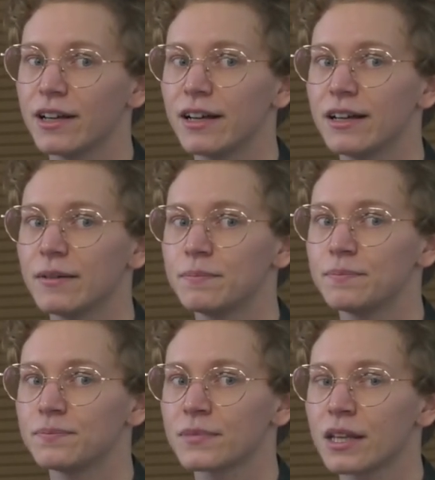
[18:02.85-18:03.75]
Um,
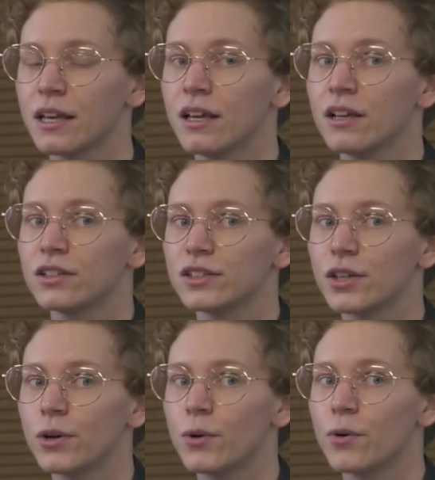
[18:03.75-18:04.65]

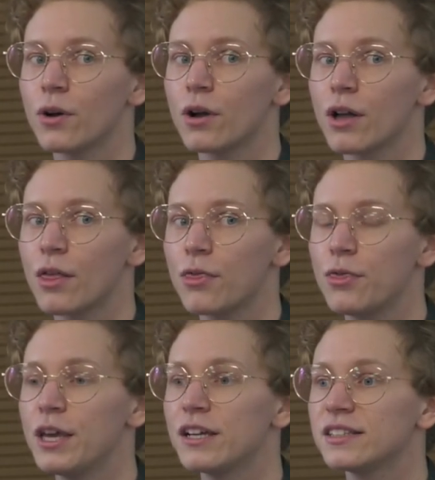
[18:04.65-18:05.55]
so
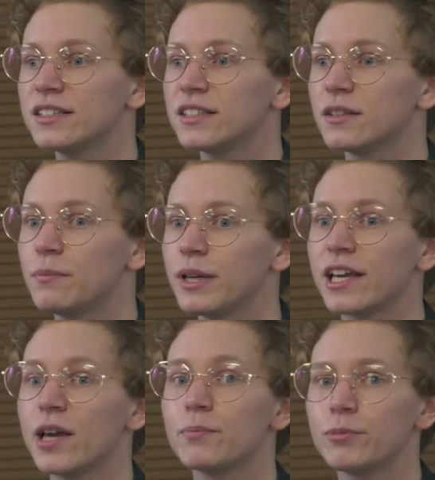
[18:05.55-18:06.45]
things
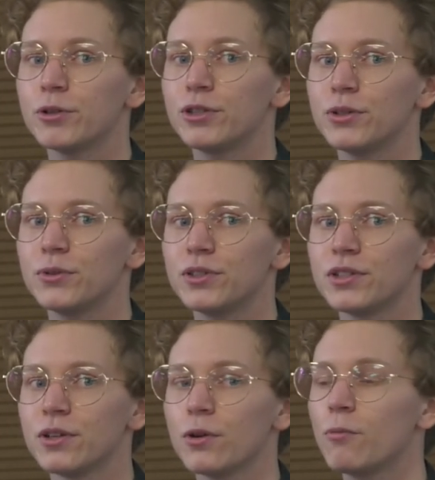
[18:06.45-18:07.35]
became
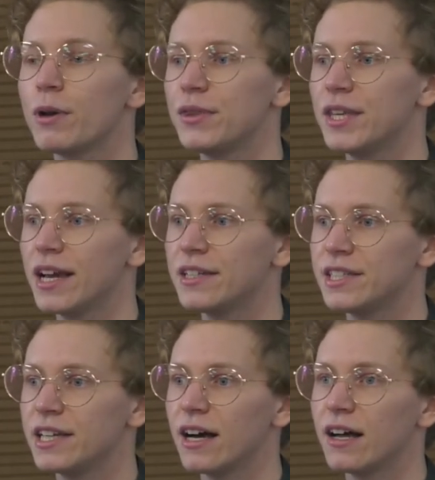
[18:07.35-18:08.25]
produced with the
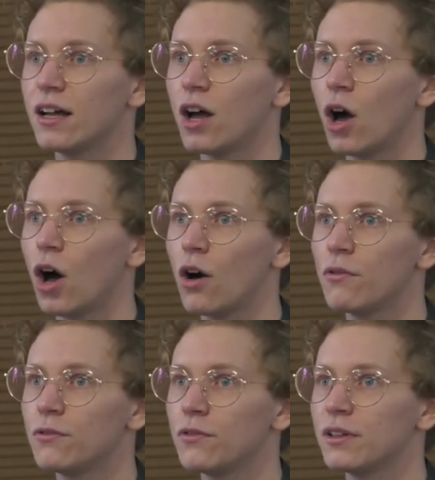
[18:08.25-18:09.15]
idea
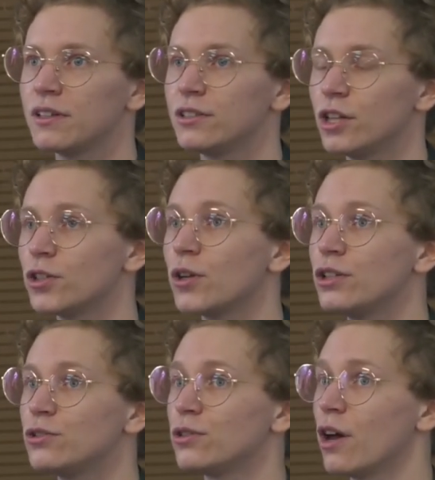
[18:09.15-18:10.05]
of not
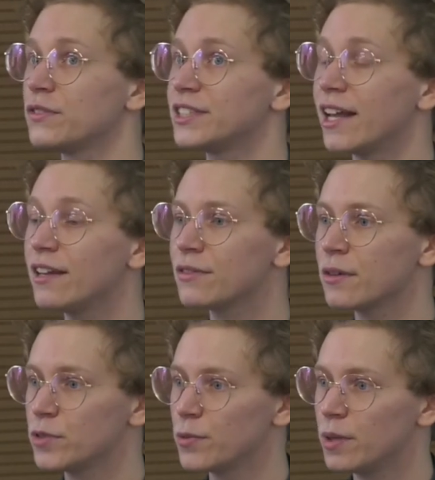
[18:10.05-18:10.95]
only of selling
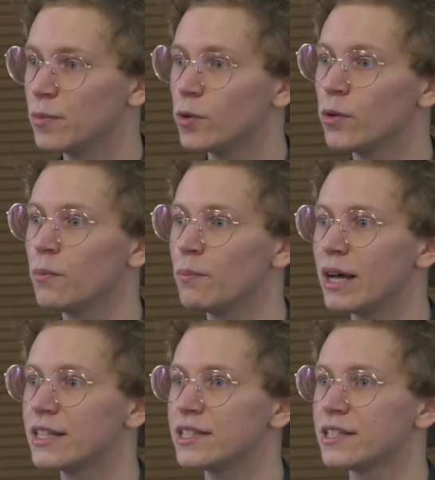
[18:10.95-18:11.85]
them to people,
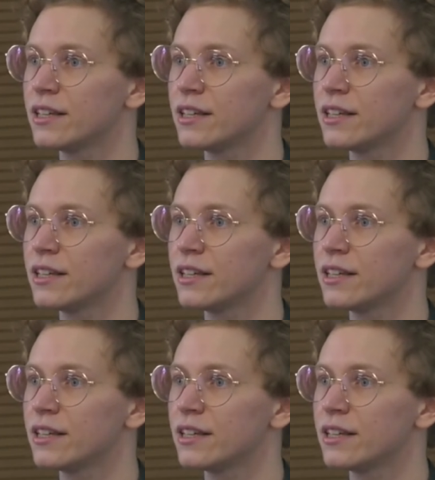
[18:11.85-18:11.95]
but